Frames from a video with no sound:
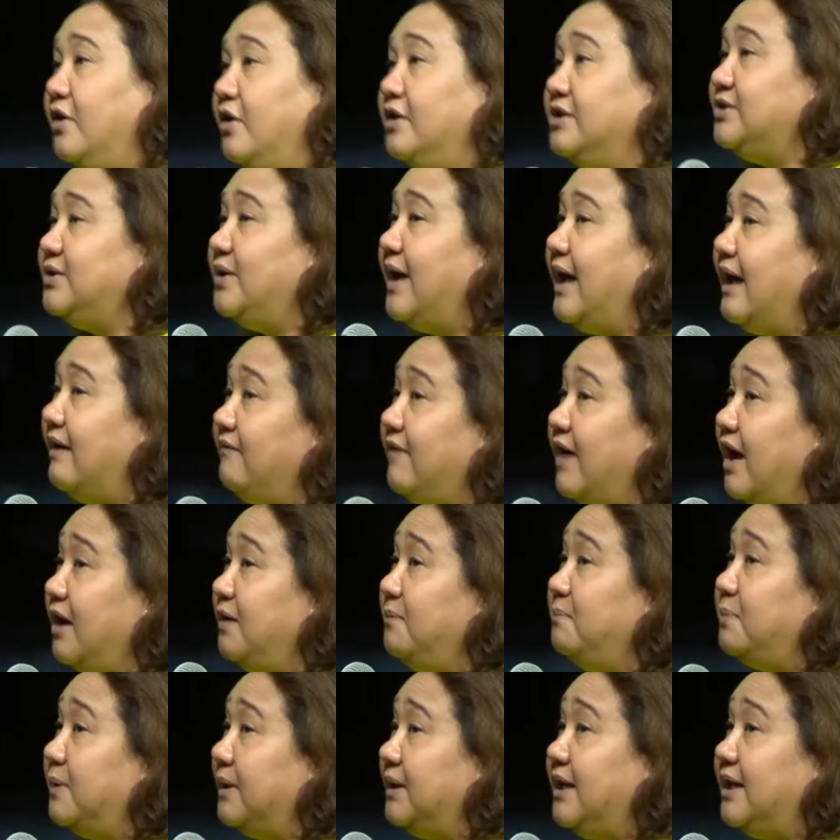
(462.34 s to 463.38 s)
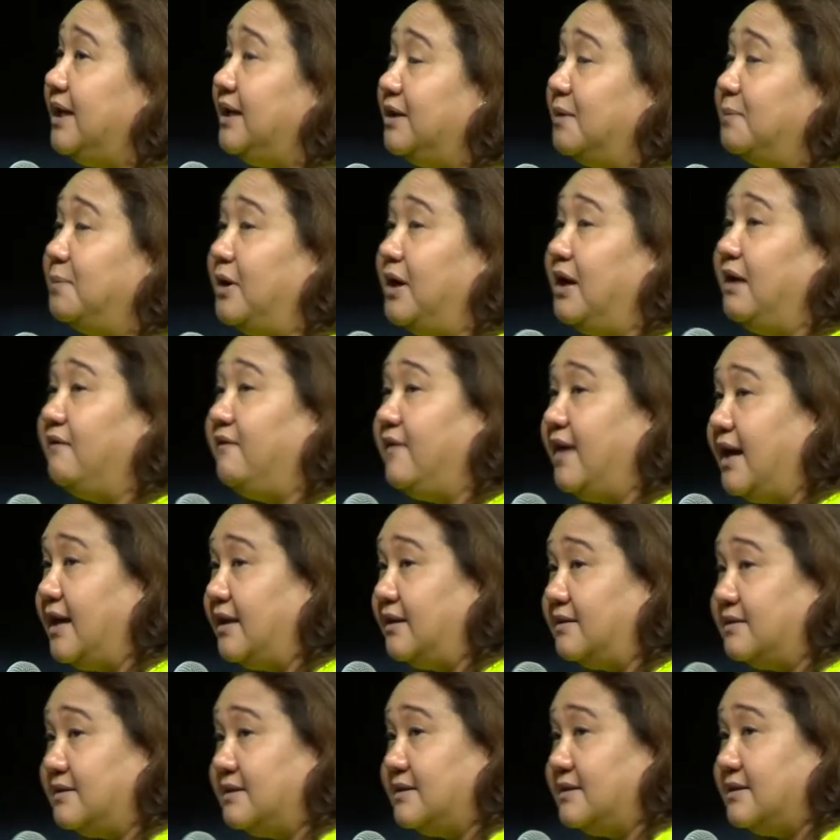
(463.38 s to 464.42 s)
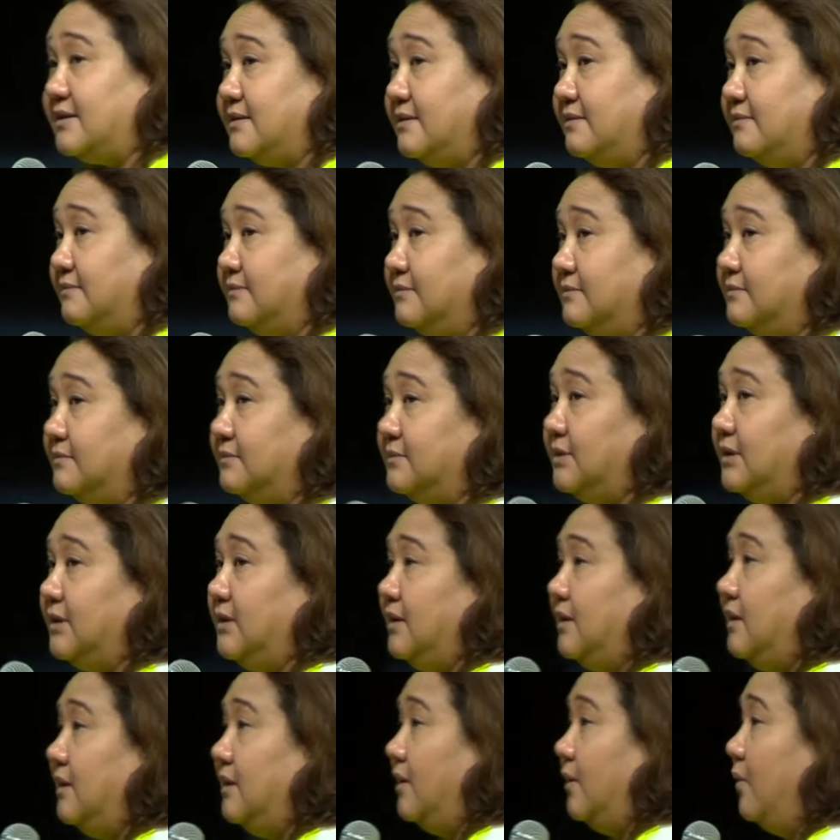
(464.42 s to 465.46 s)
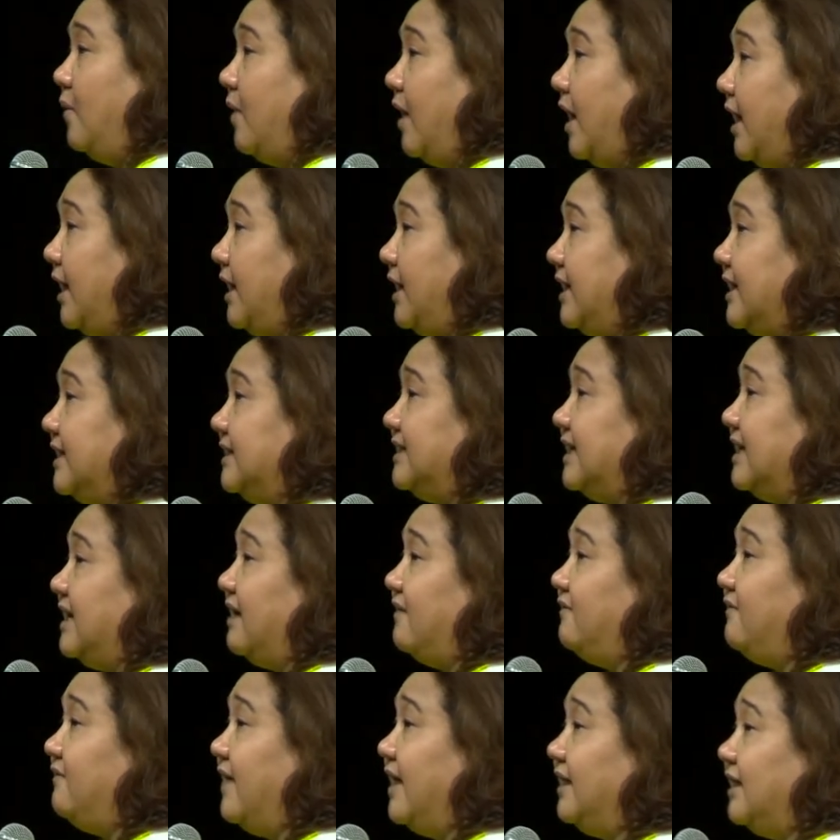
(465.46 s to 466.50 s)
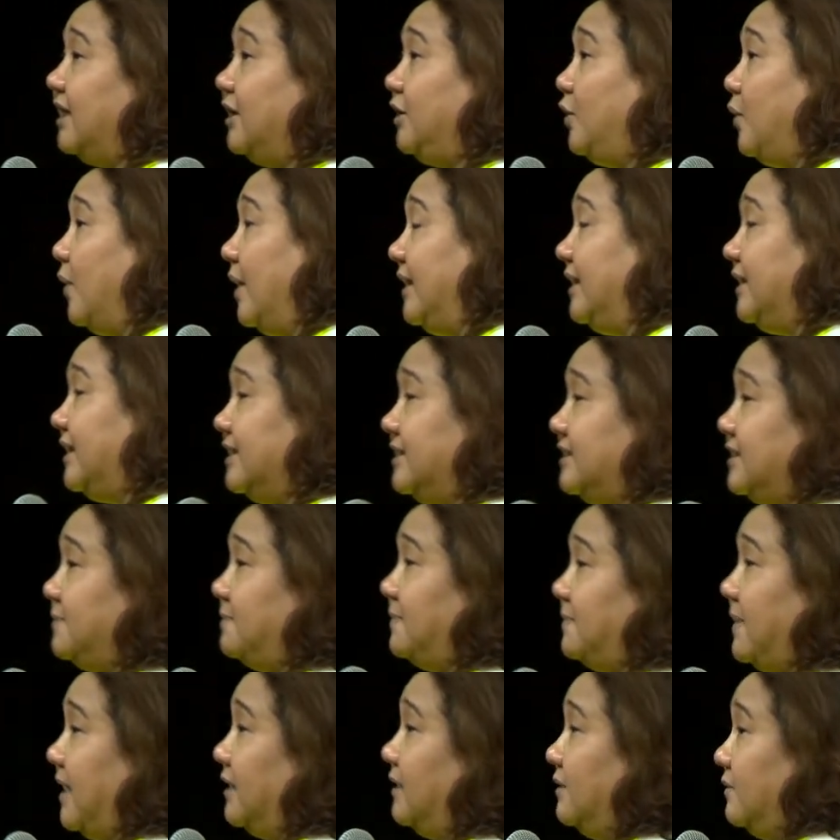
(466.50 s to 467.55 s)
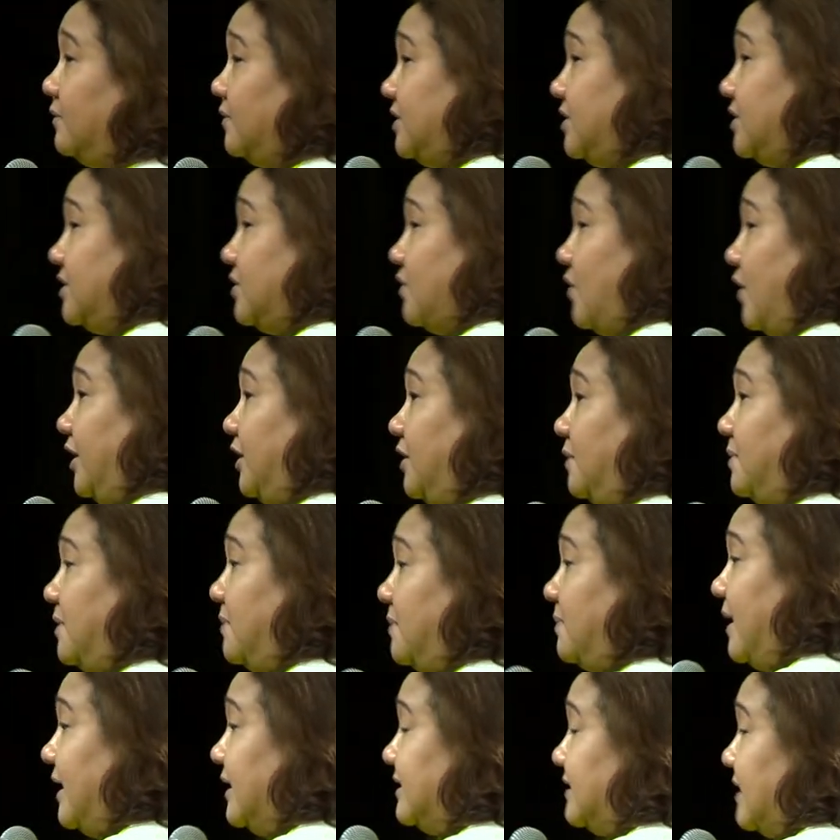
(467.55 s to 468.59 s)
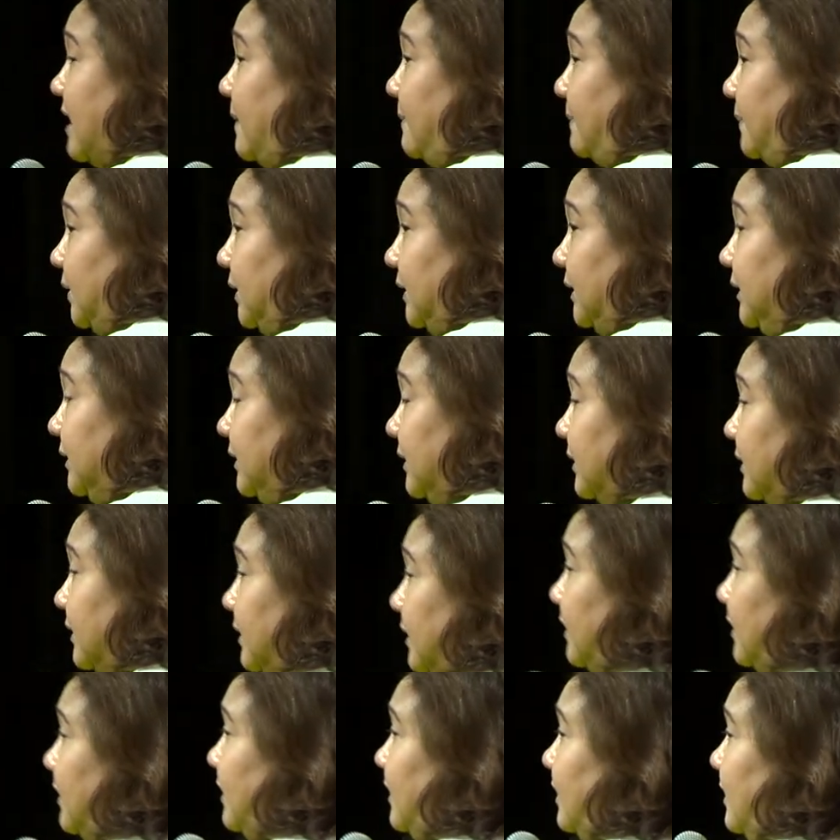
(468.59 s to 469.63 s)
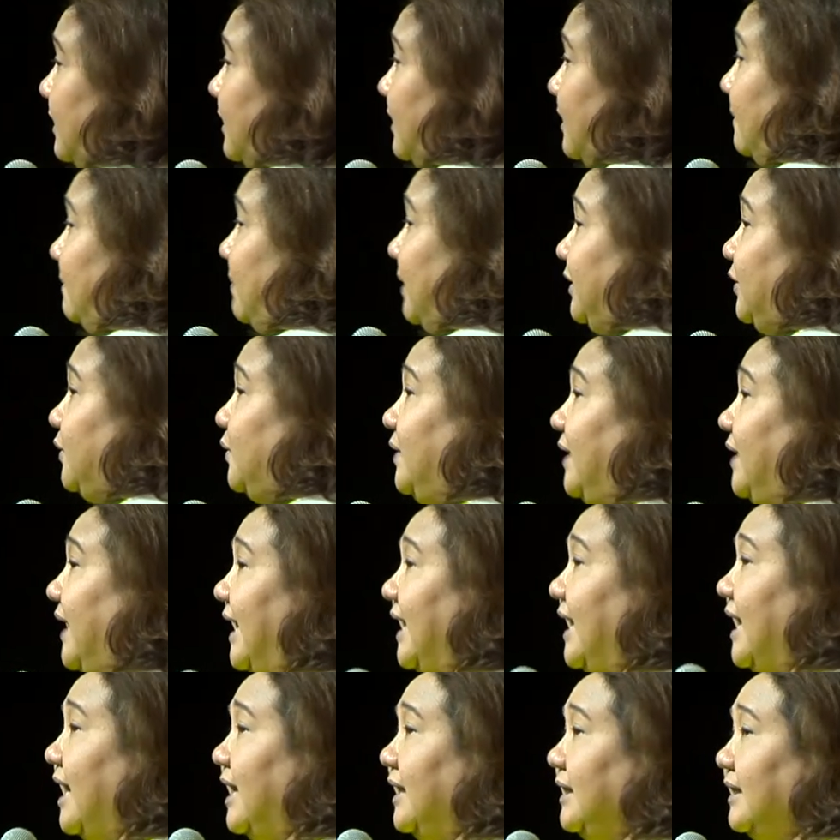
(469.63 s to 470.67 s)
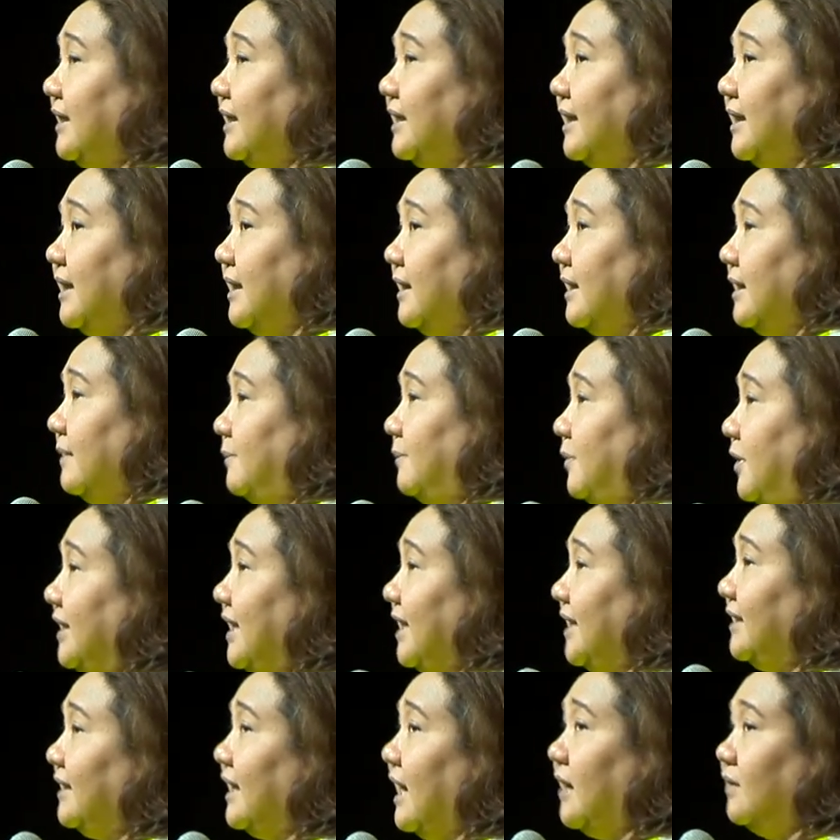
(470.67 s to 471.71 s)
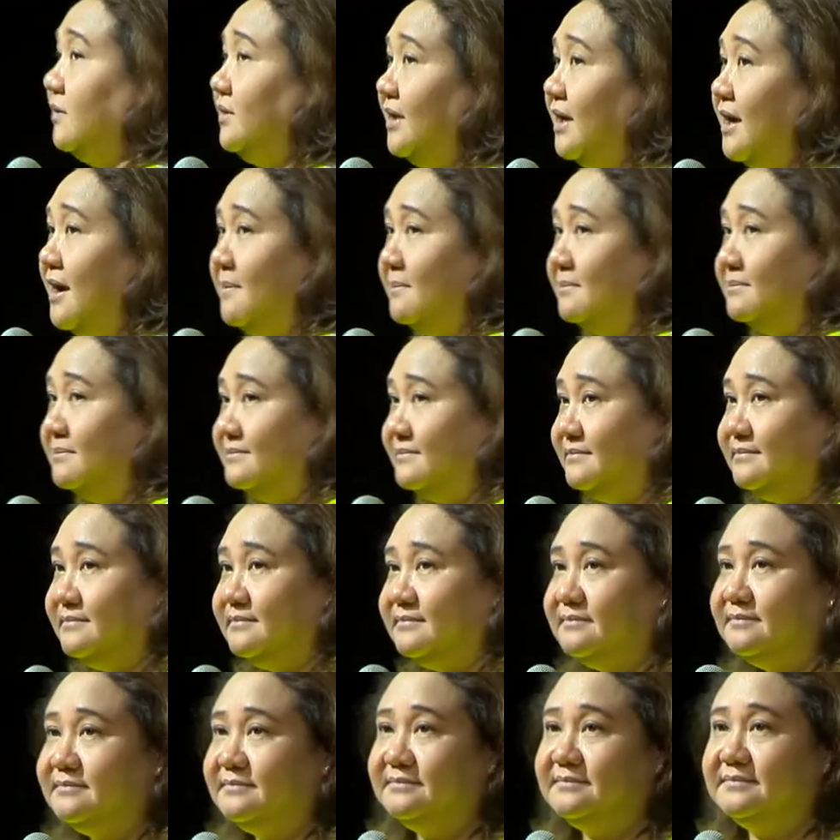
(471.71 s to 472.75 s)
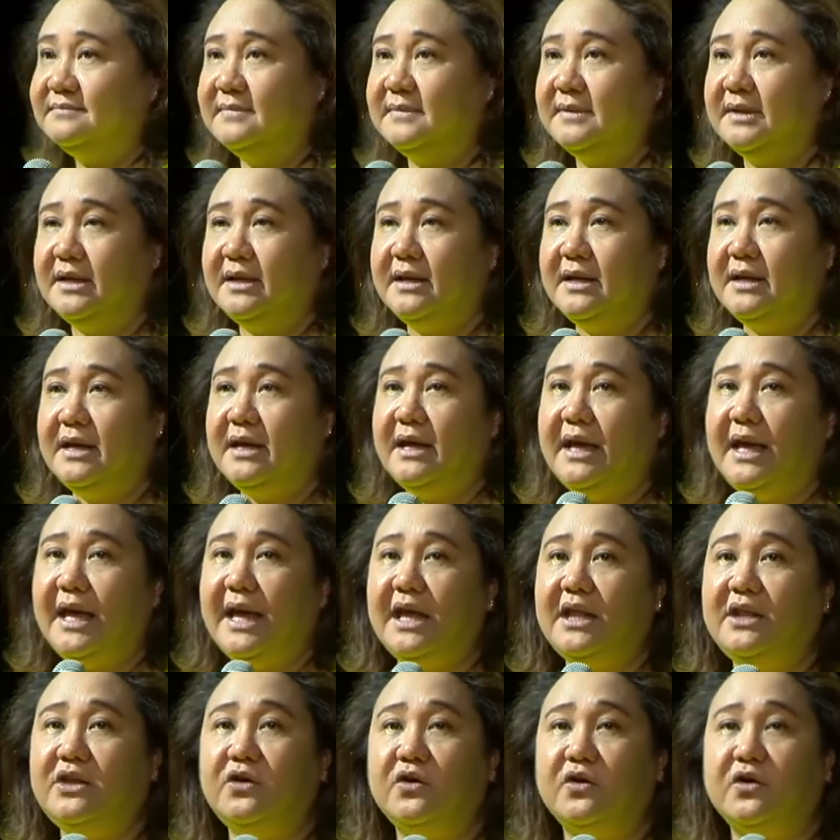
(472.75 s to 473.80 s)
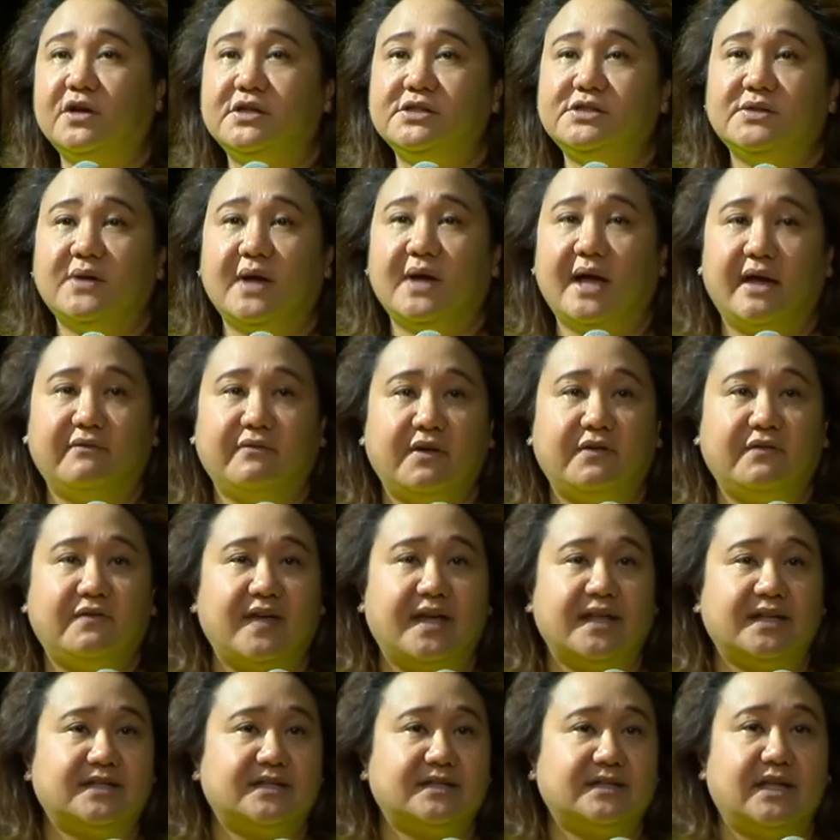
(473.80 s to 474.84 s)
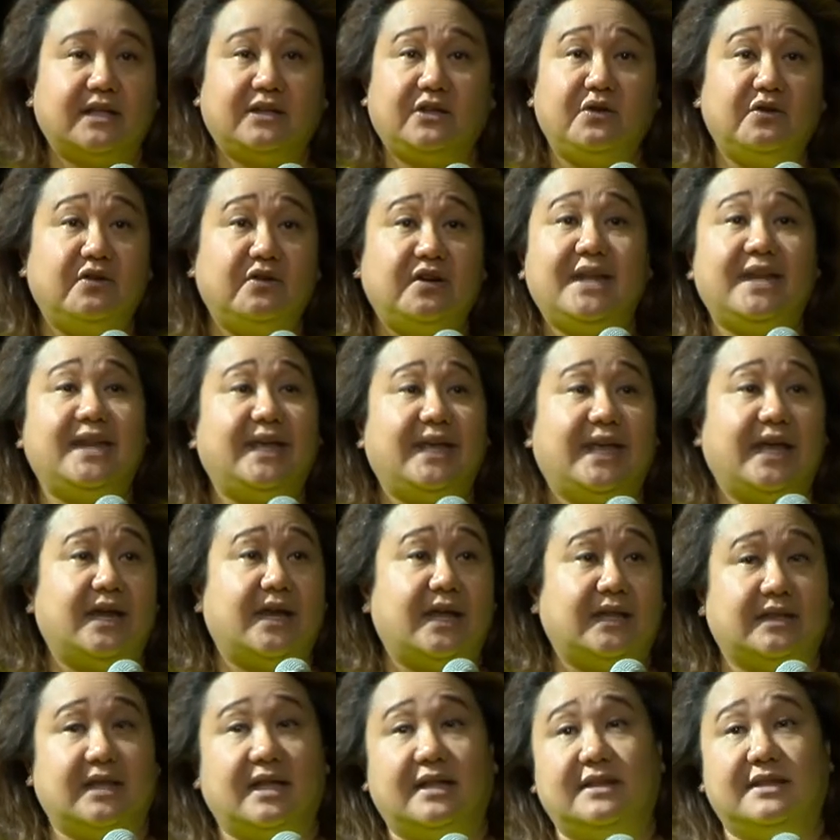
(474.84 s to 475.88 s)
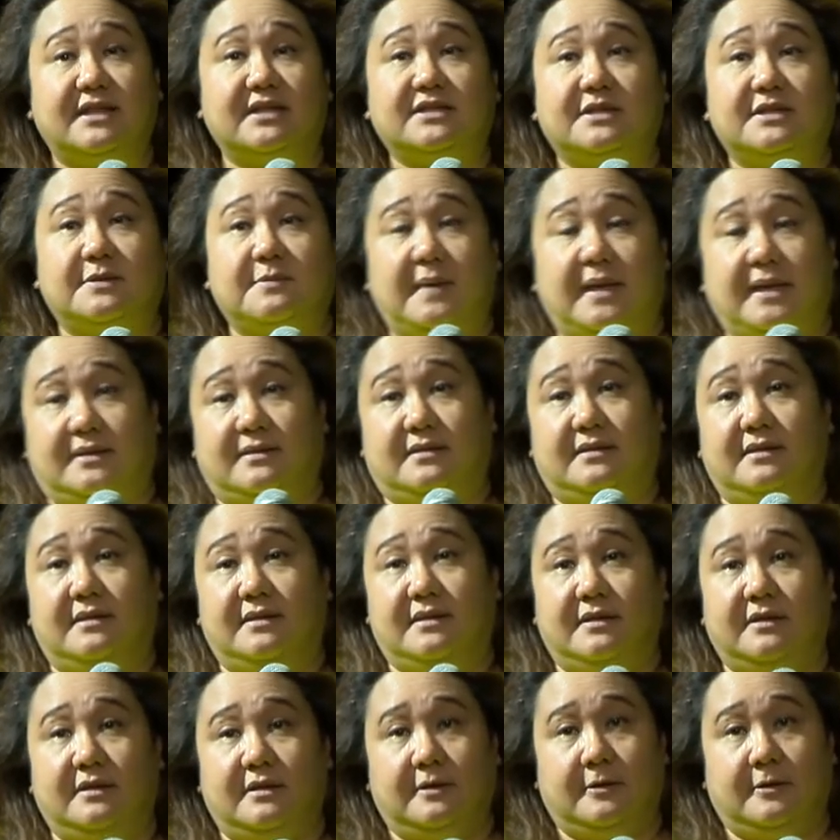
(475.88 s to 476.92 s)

You also have unpredictable events. One is an event that you anticipate, which is going to be my example, but you cannot predict the outcome. And you also have events that you really cannot anticipate.